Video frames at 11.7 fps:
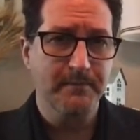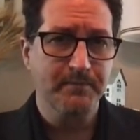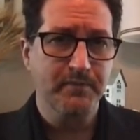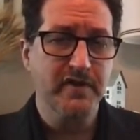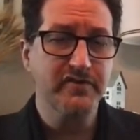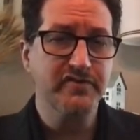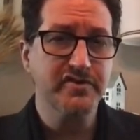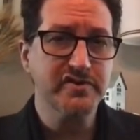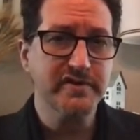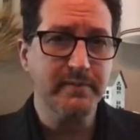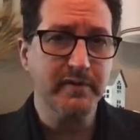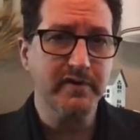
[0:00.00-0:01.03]
The
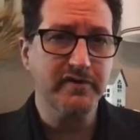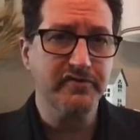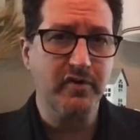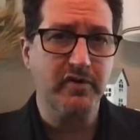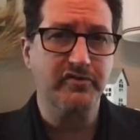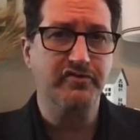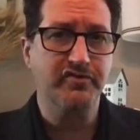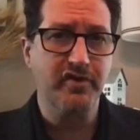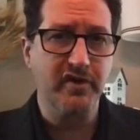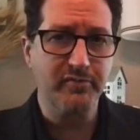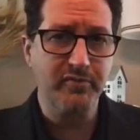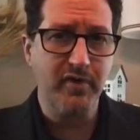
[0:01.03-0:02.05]
incision typically starts
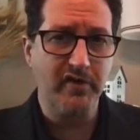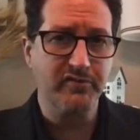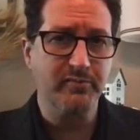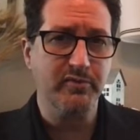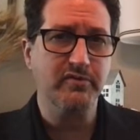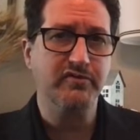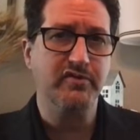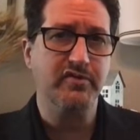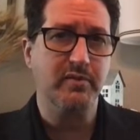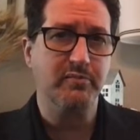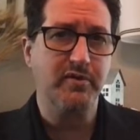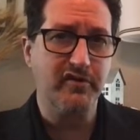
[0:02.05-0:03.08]
just proximal to
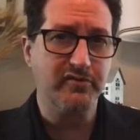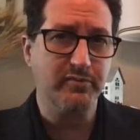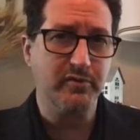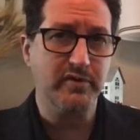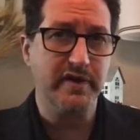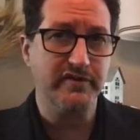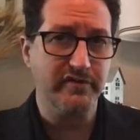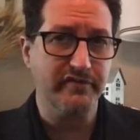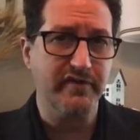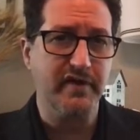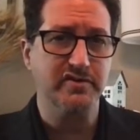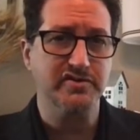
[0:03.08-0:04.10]
the proximal
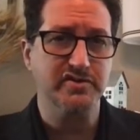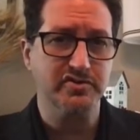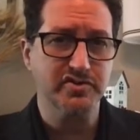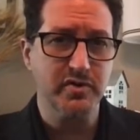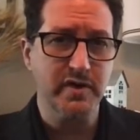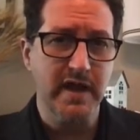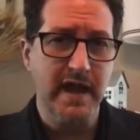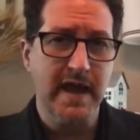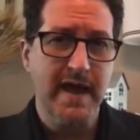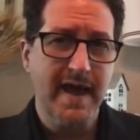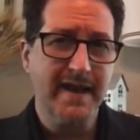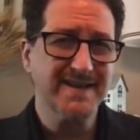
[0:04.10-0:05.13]
interphalangeal joint
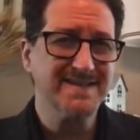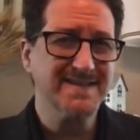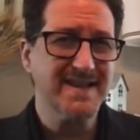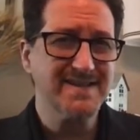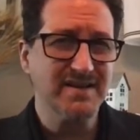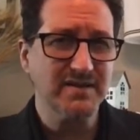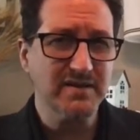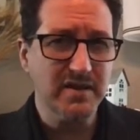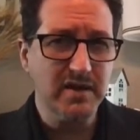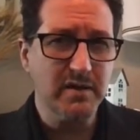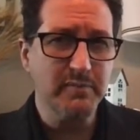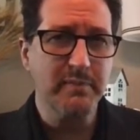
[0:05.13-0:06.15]
and extends a
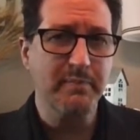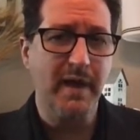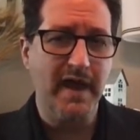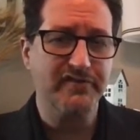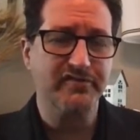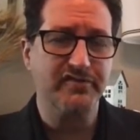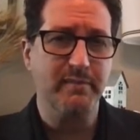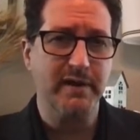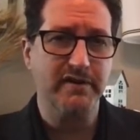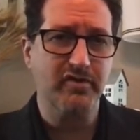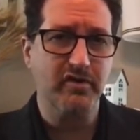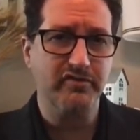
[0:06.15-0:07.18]
little bit past the
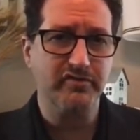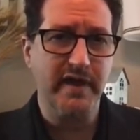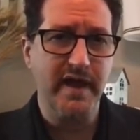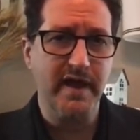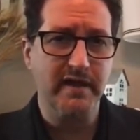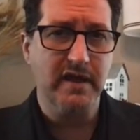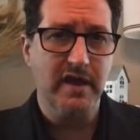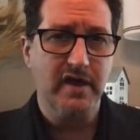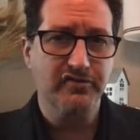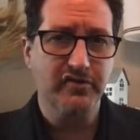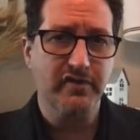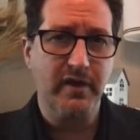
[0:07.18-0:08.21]
metatarsal head
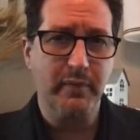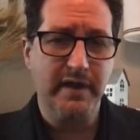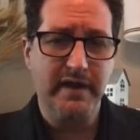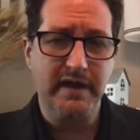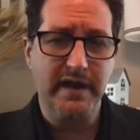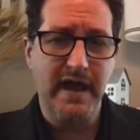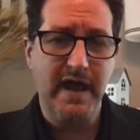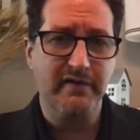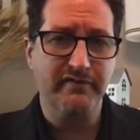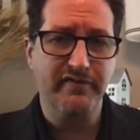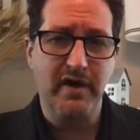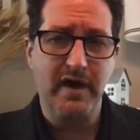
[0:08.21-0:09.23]
so that we can
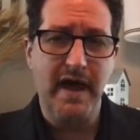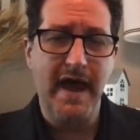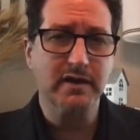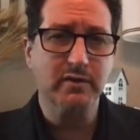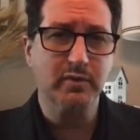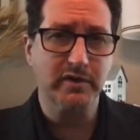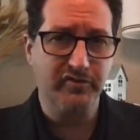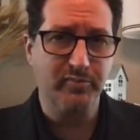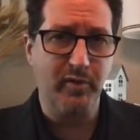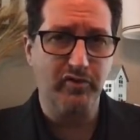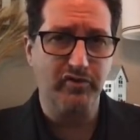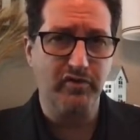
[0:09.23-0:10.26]
have adequate
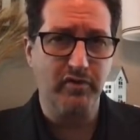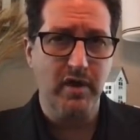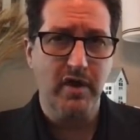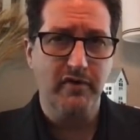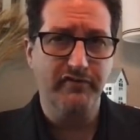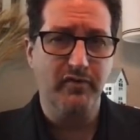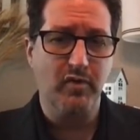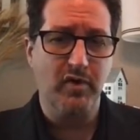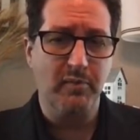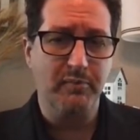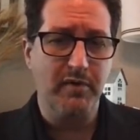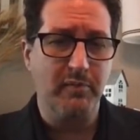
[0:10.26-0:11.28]
exposure for
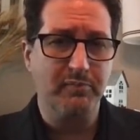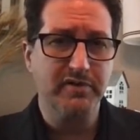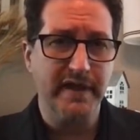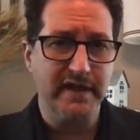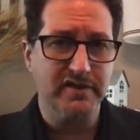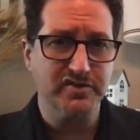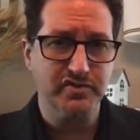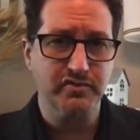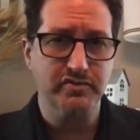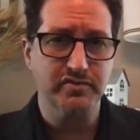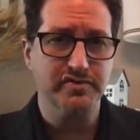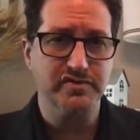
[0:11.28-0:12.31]
a plate and
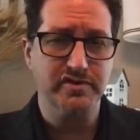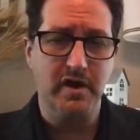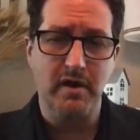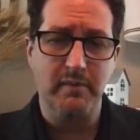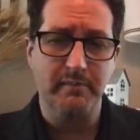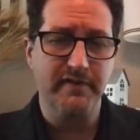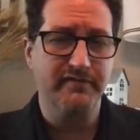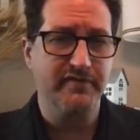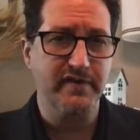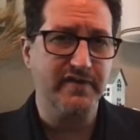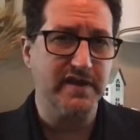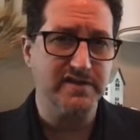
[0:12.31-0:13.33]
screws
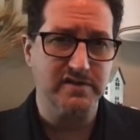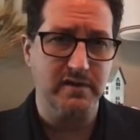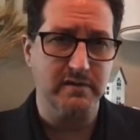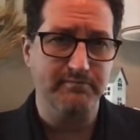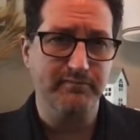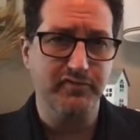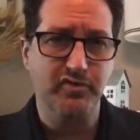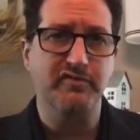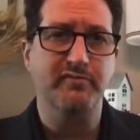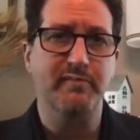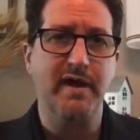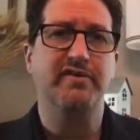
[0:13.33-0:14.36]
if that's the sort
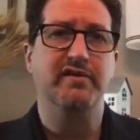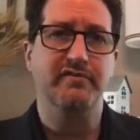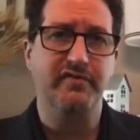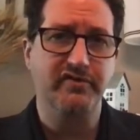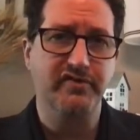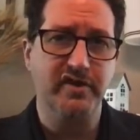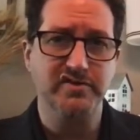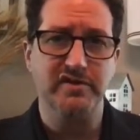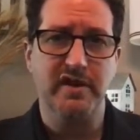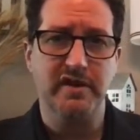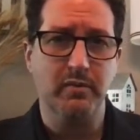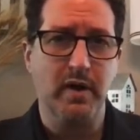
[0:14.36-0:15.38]
of method of fixation
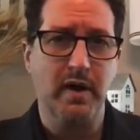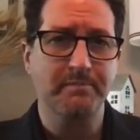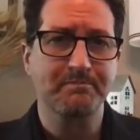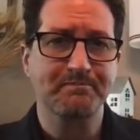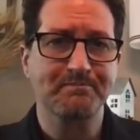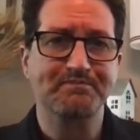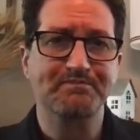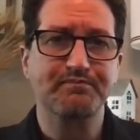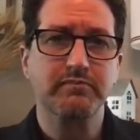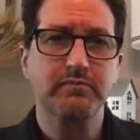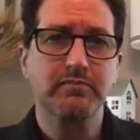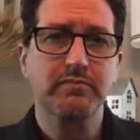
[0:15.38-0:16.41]
that you want.
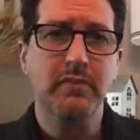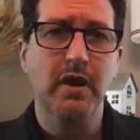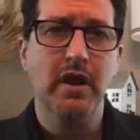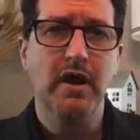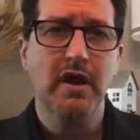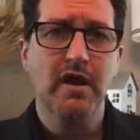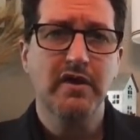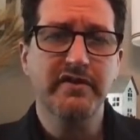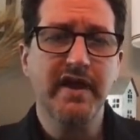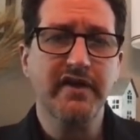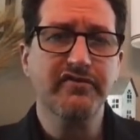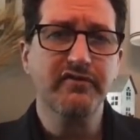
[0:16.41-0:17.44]
The
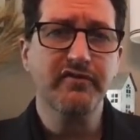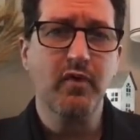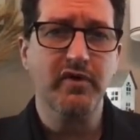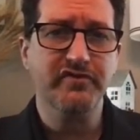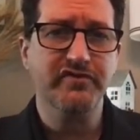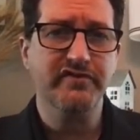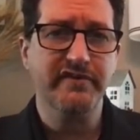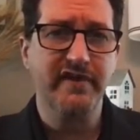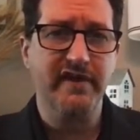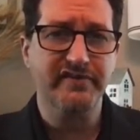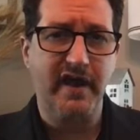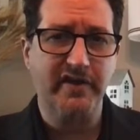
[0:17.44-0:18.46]
next, of course, is the
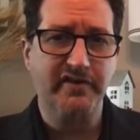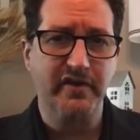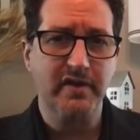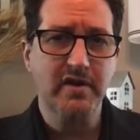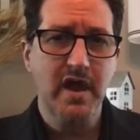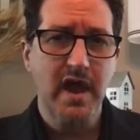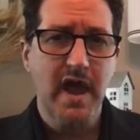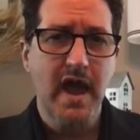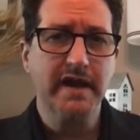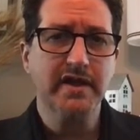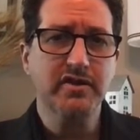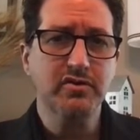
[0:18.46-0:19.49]
dissection,
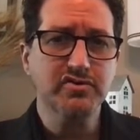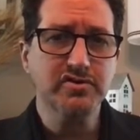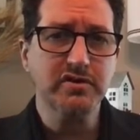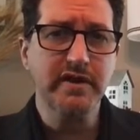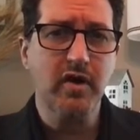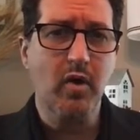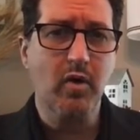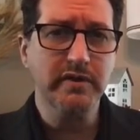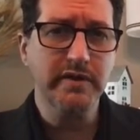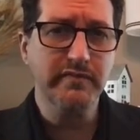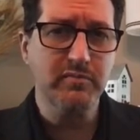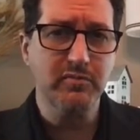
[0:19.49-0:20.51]
and I usually
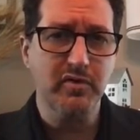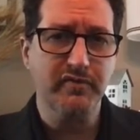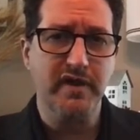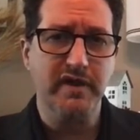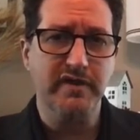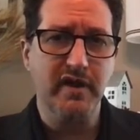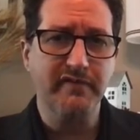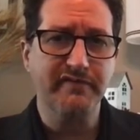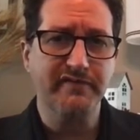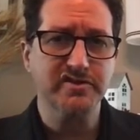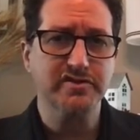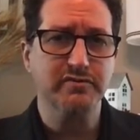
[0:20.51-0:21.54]
only remove enough
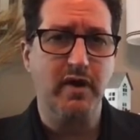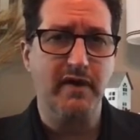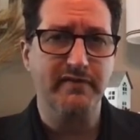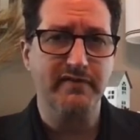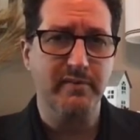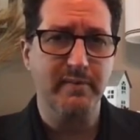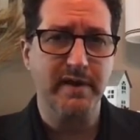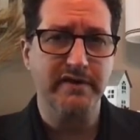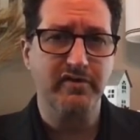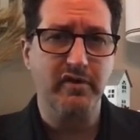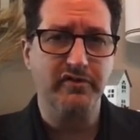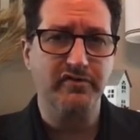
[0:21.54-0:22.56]
tissue off of the
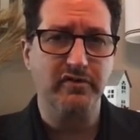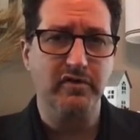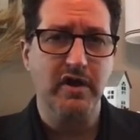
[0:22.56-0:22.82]
metatarsal